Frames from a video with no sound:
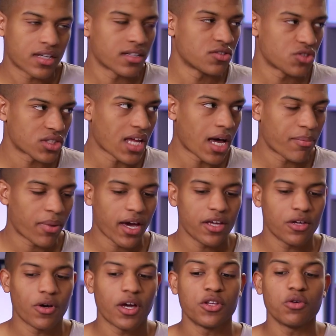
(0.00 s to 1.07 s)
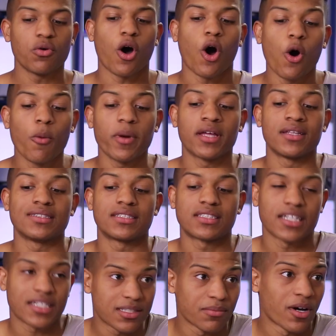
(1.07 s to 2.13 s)
they couldn't just not pay you, and you hope in
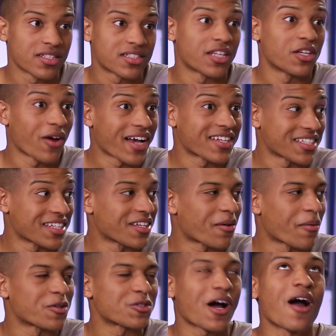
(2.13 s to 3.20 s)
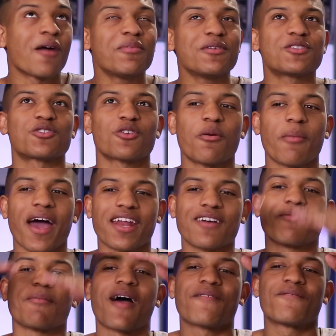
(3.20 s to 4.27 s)
six months that right. you're actually in the commercial. I'd be so mad
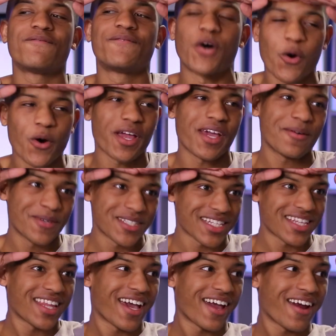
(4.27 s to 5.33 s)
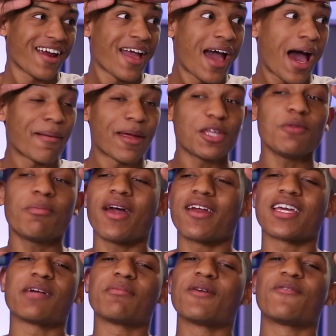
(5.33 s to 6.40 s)
if my forehead was in there. I'm like, you
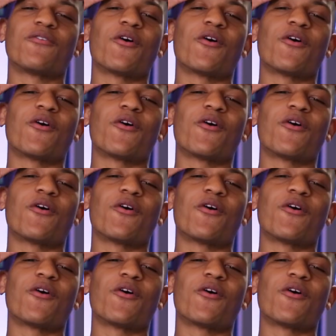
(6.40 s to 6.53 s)
better give me